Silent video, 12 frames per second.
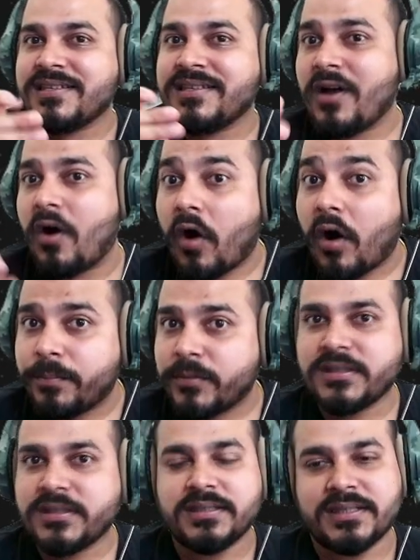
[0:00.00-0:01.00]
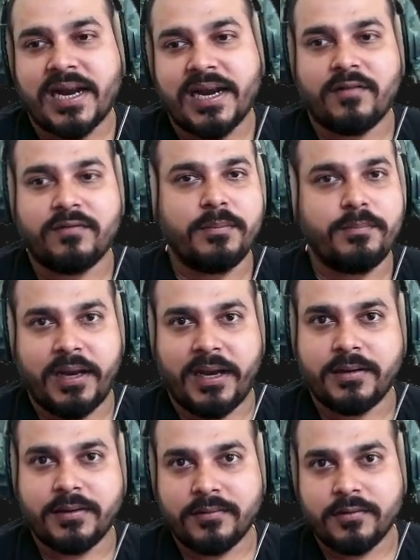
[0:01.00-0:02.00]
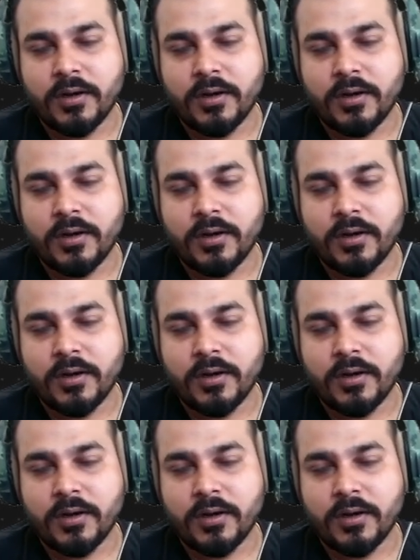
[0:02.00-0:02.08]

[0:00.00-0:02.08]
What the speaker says: is in the opposite side of the plane.